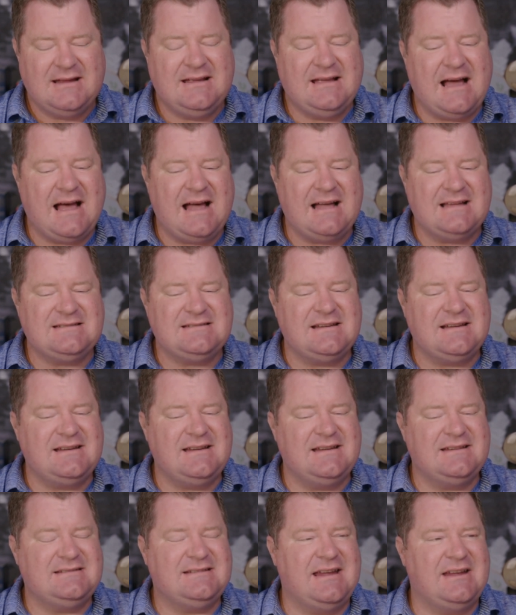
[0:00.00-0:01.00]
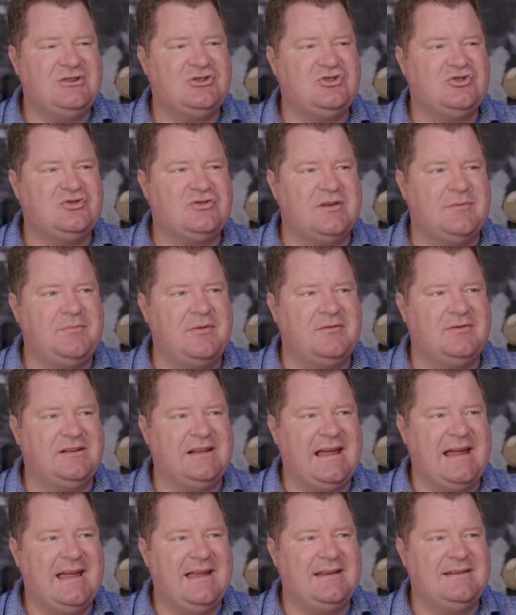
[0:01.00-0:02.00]
Gaza is a strip of
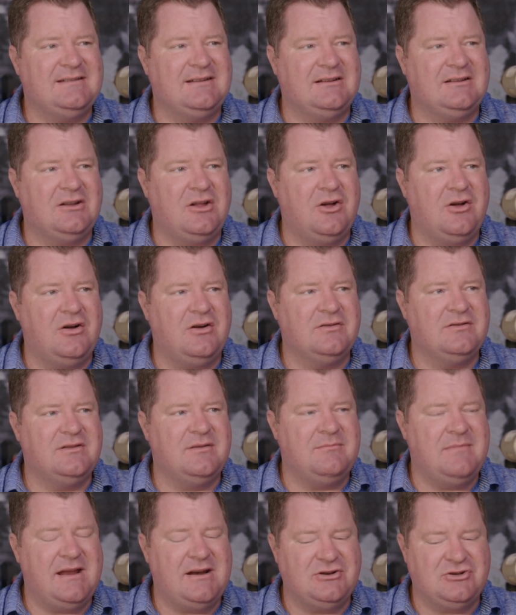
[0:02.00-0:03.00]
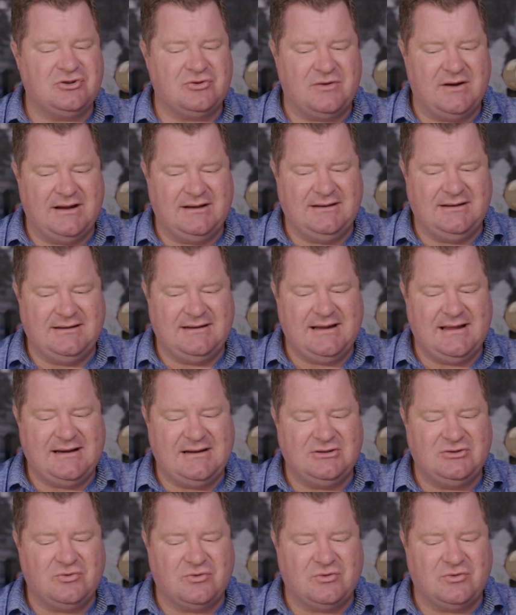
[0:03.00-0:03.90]
land along the Mediterranean headed